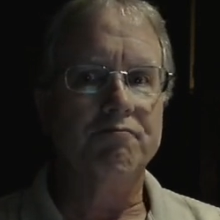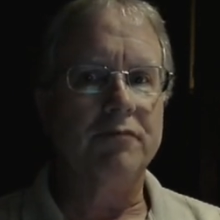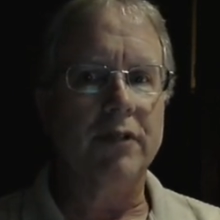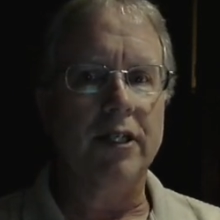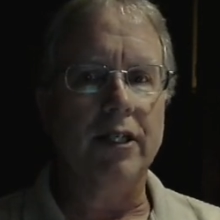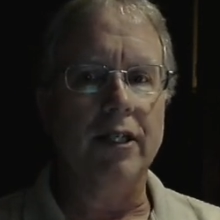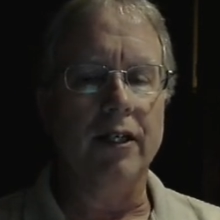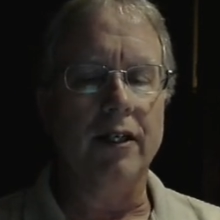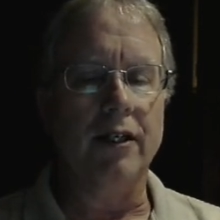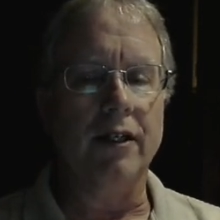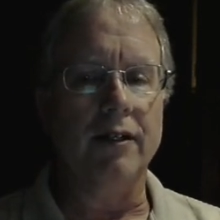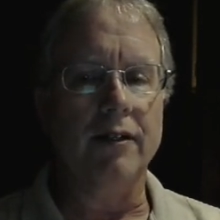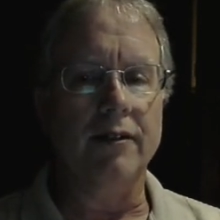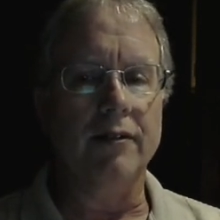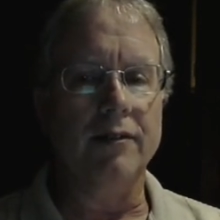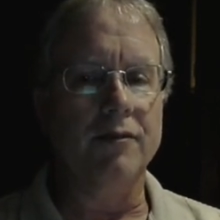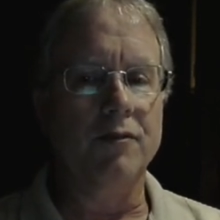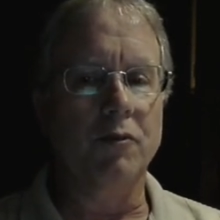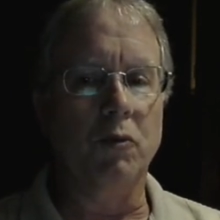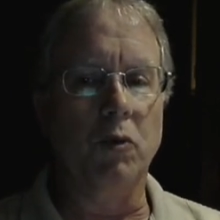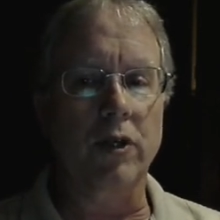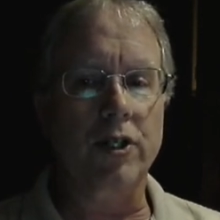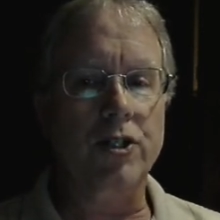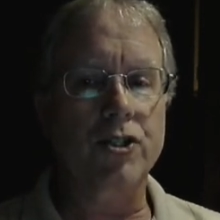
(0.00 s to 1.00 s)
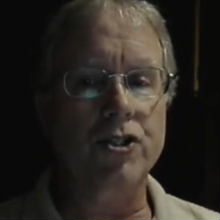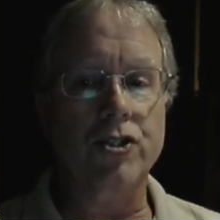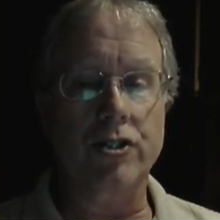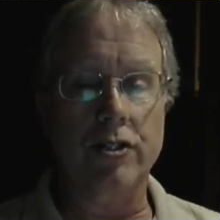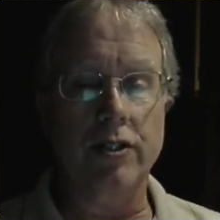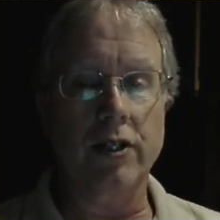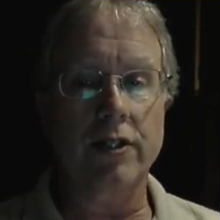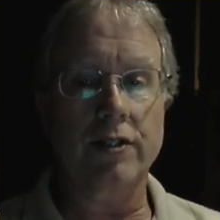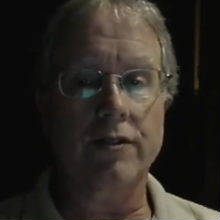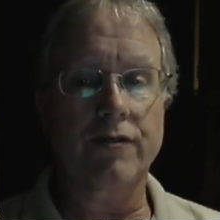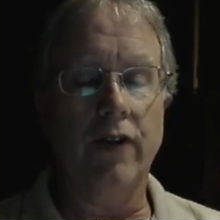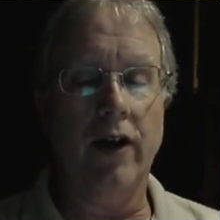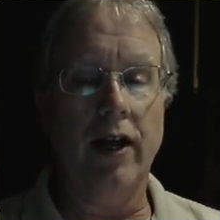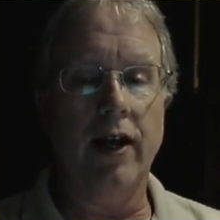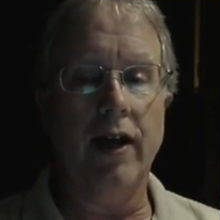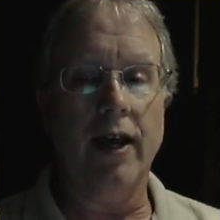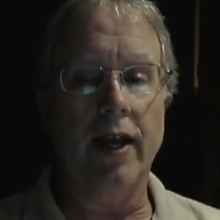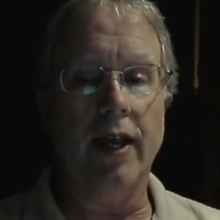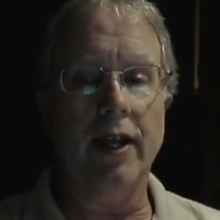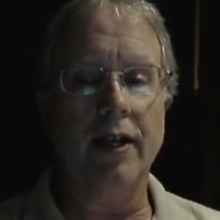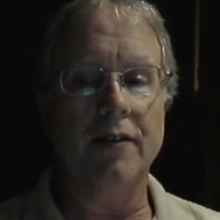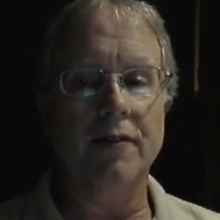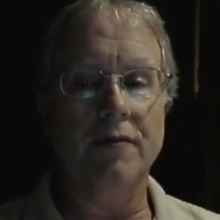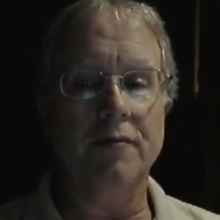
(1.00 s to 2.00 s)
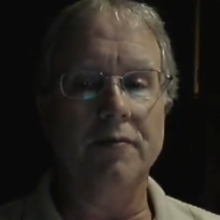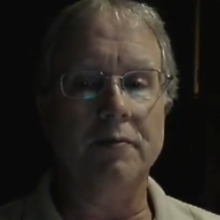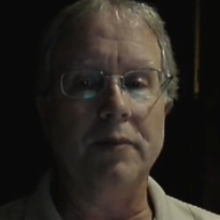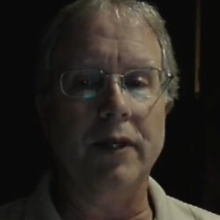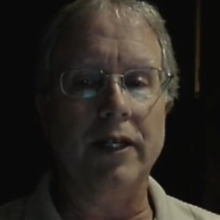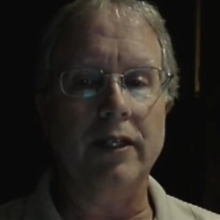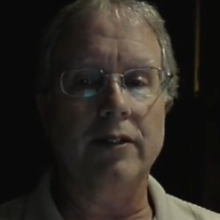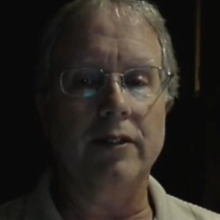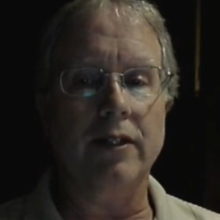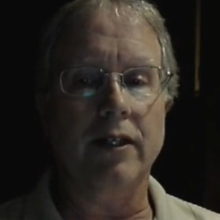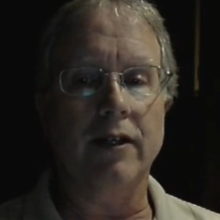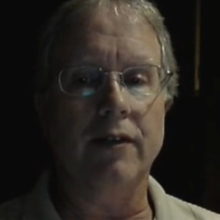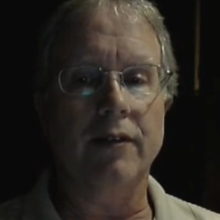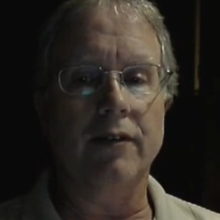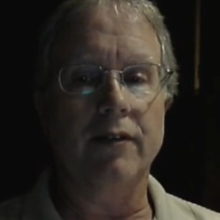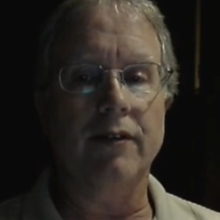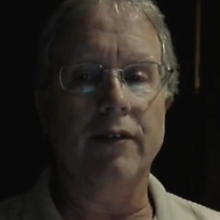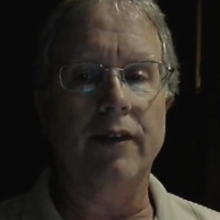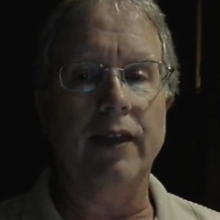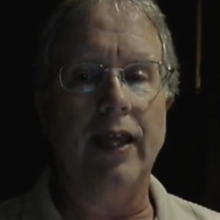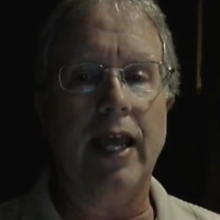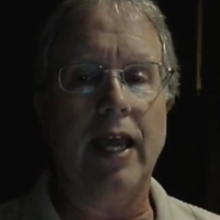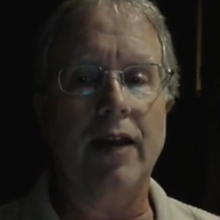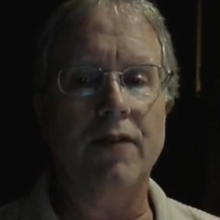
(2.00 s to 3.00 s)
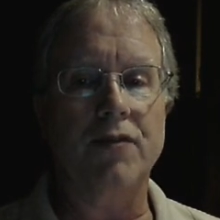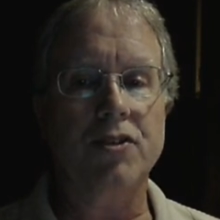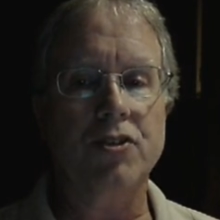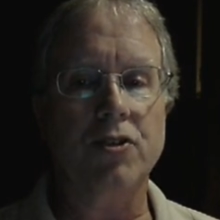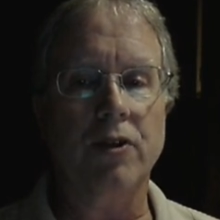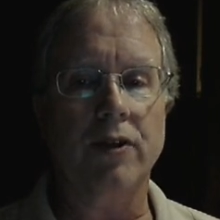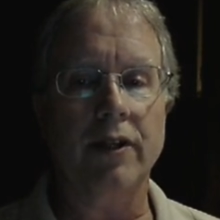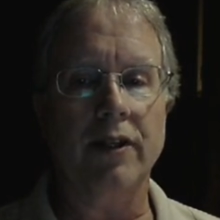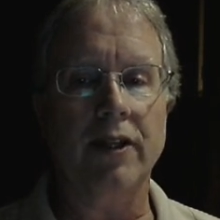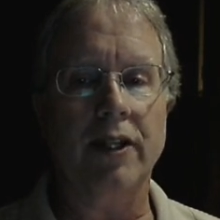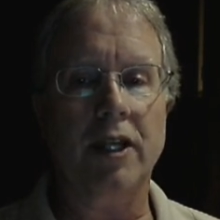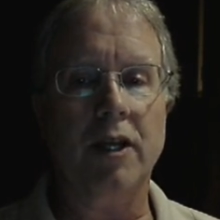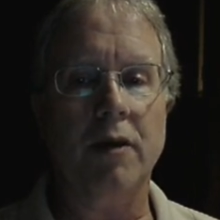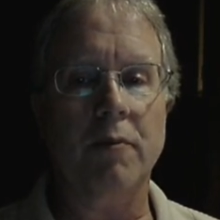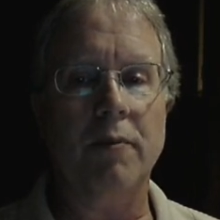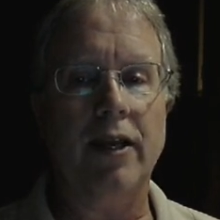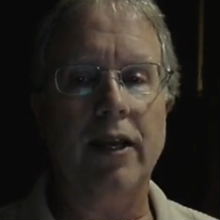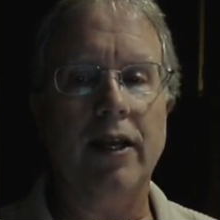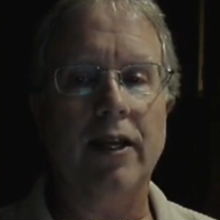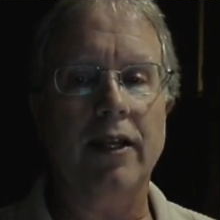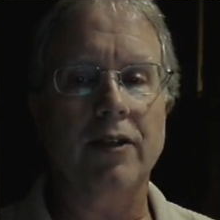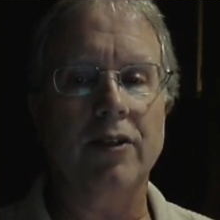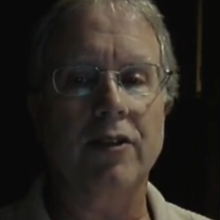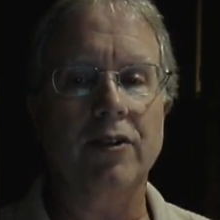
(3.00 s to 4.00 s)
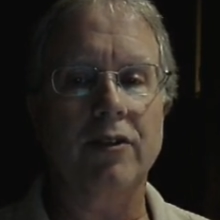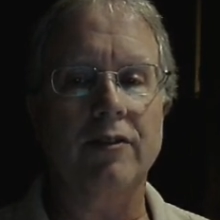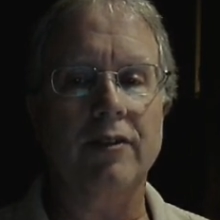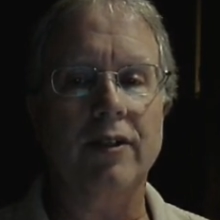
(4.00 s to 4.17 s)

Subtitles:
works just fine, but they have shortened the command